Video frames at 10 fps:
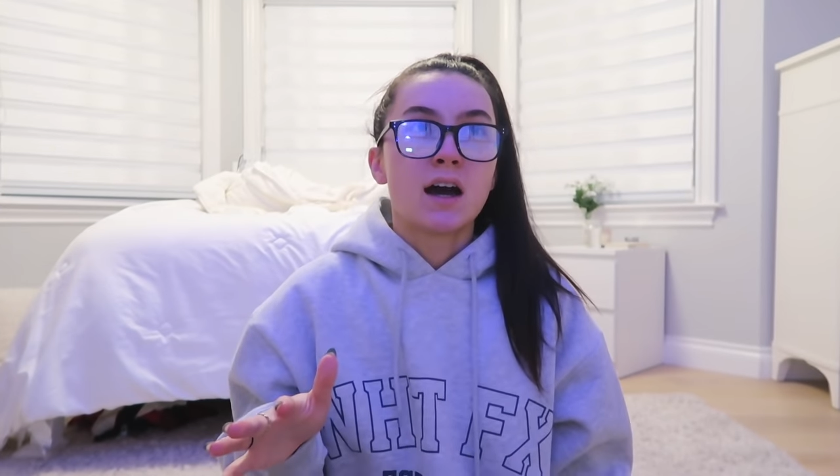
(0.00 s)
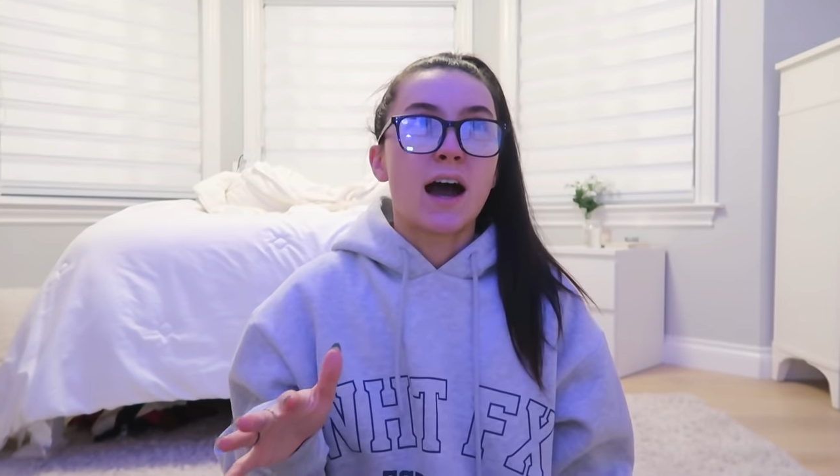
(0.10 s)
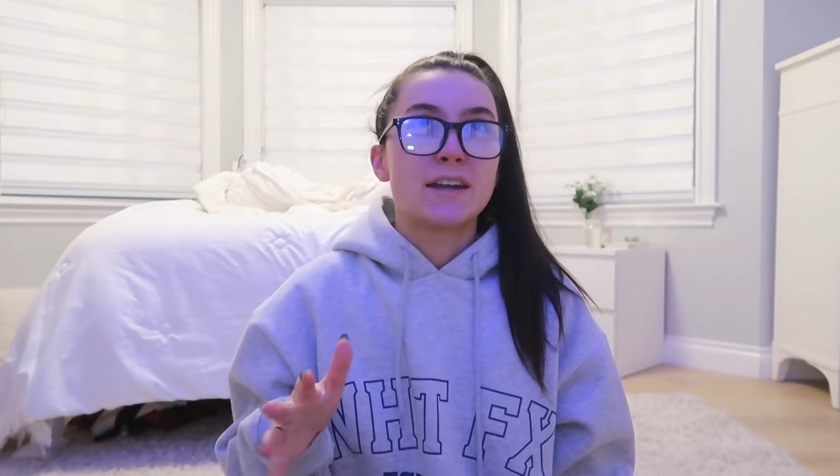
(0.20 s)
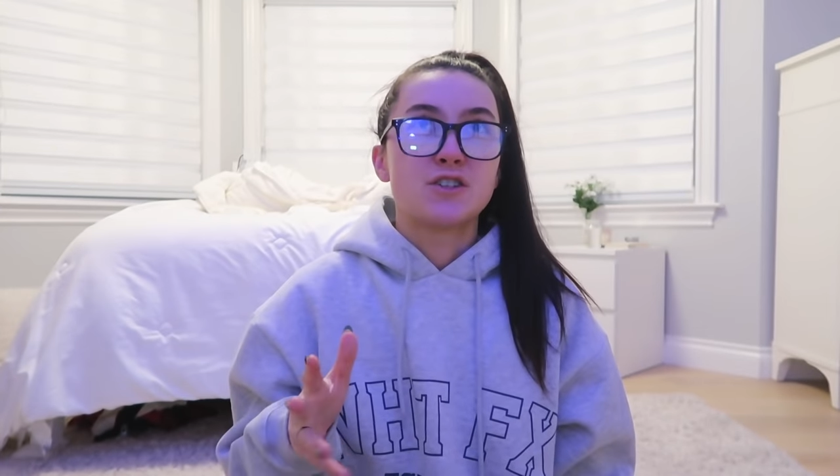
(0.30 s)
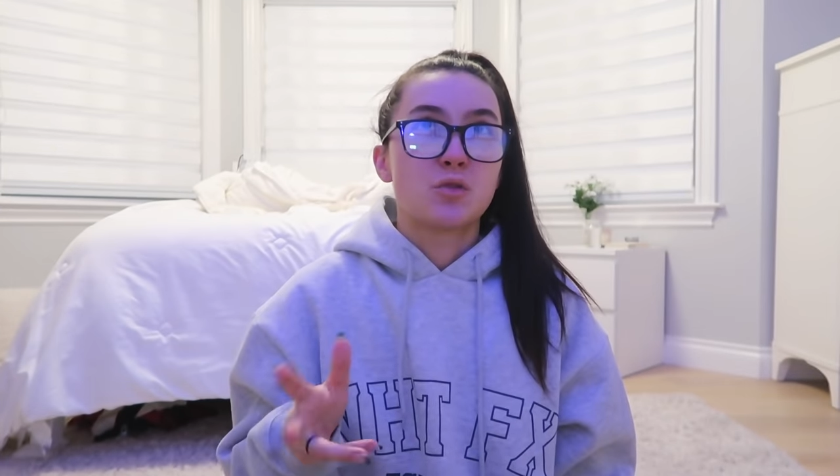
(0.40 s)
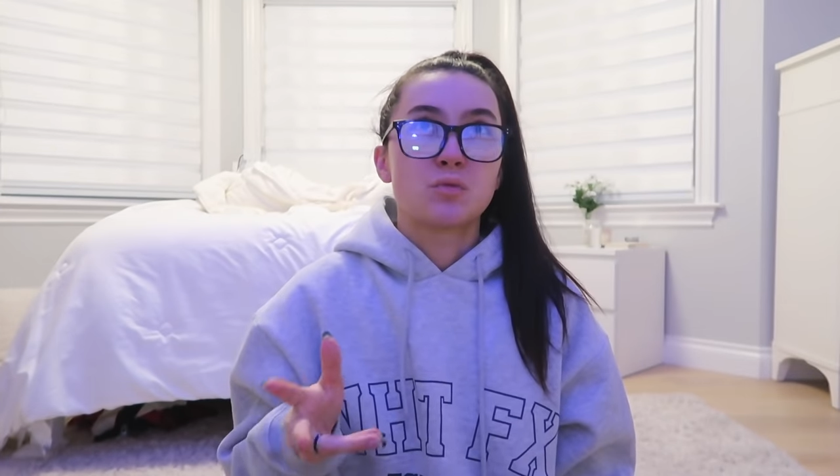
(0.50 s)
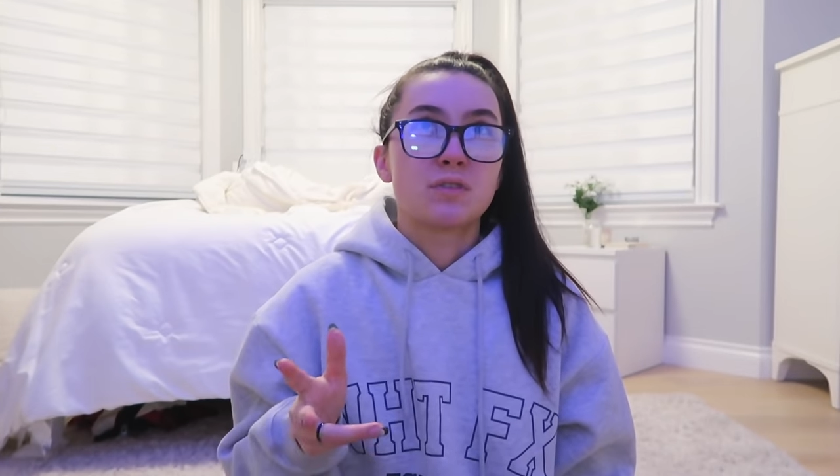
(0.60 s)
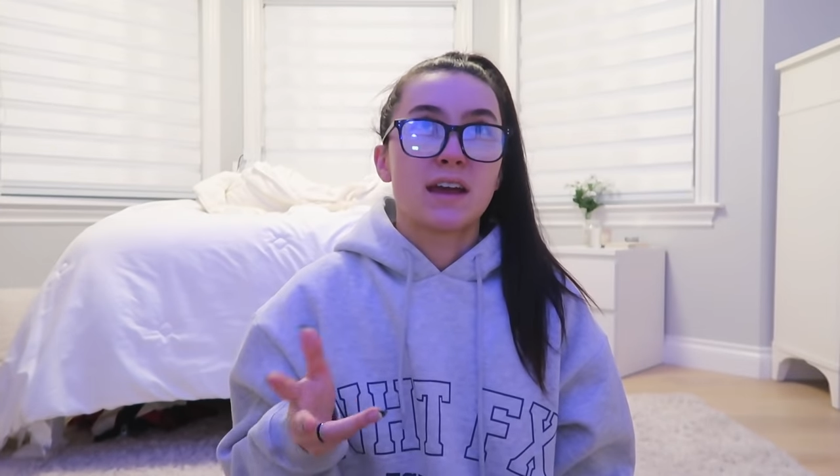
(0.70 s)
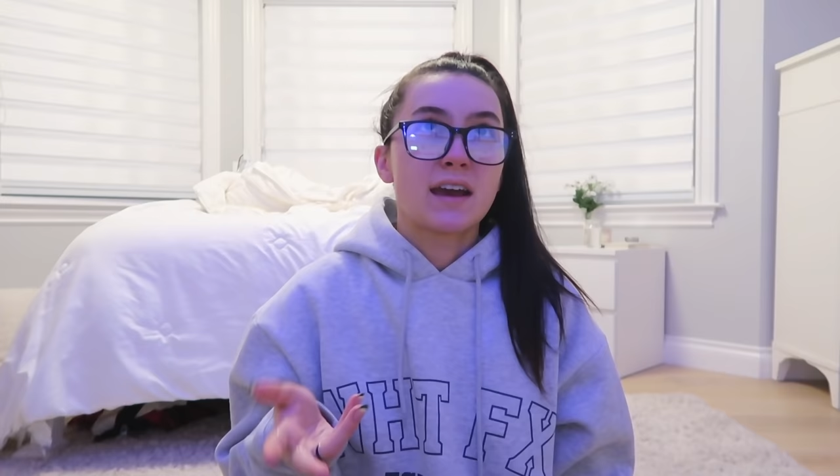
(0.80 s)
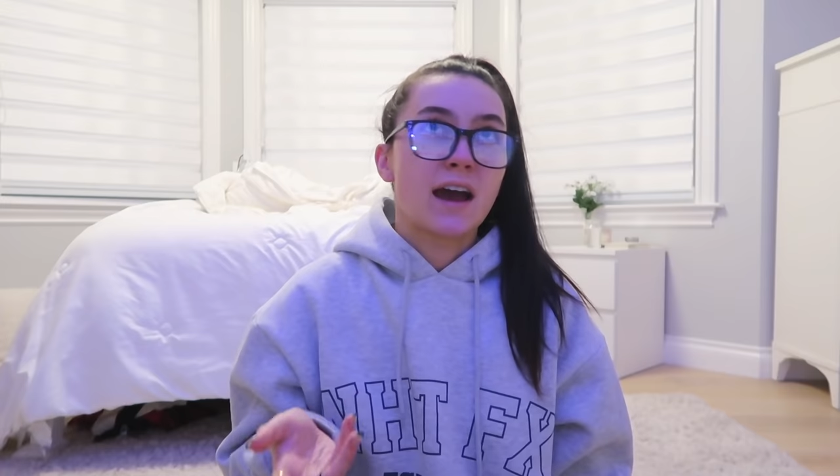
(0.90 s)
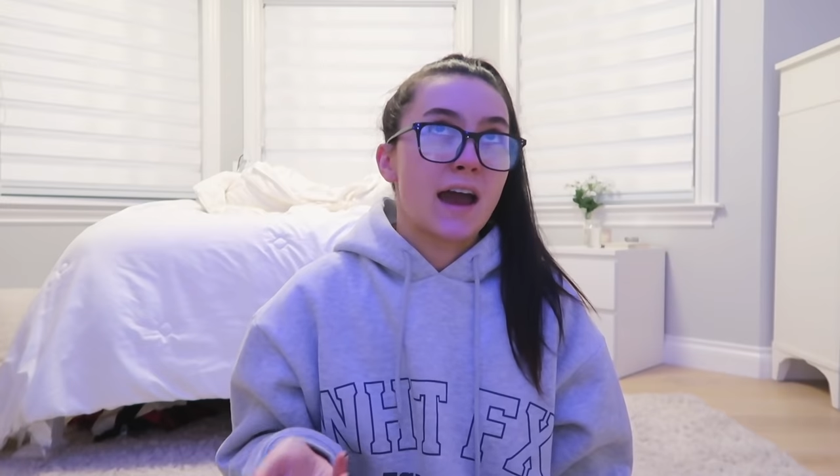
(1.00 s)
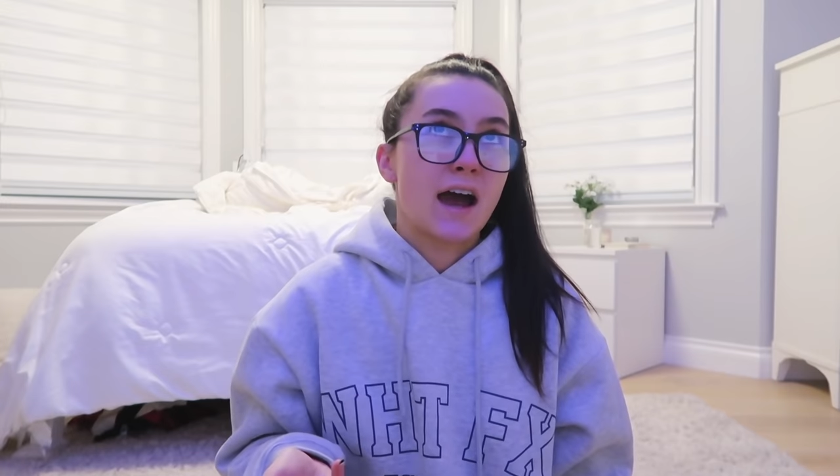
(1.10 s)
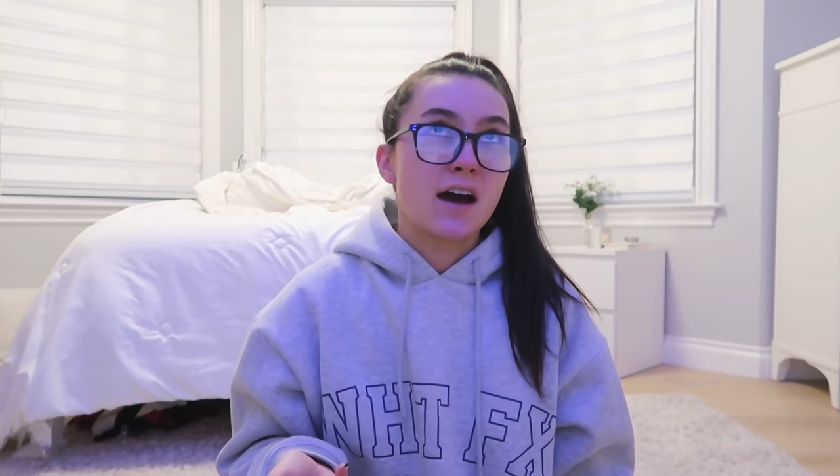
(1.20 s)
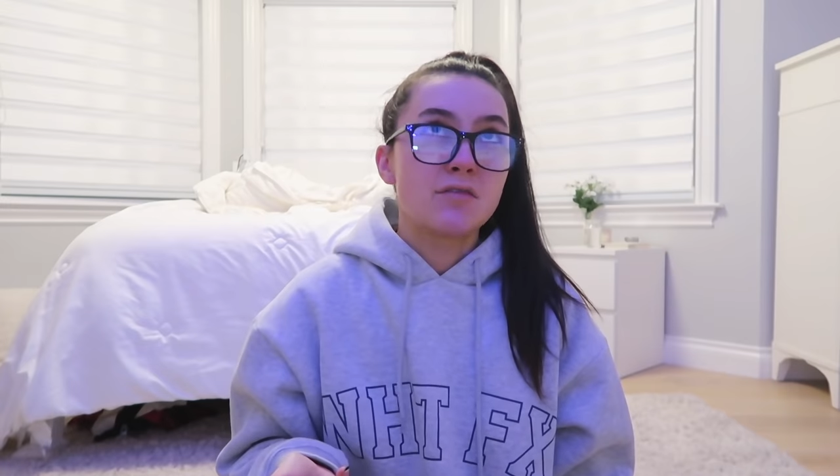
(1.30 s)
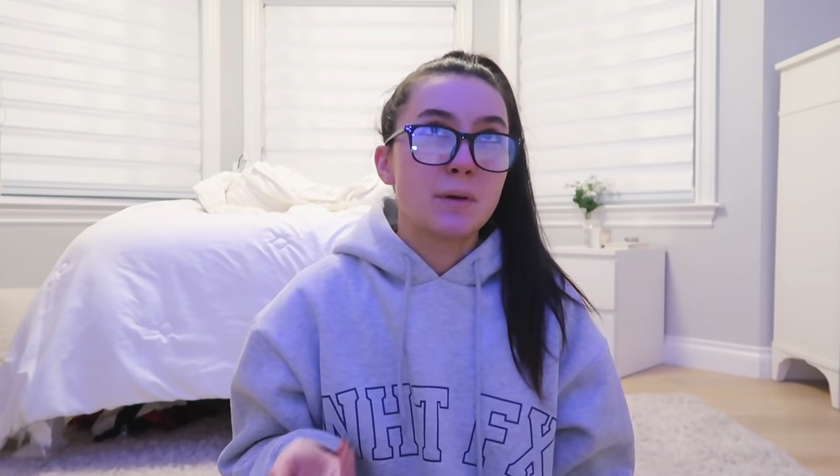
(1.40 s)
I don't think I have.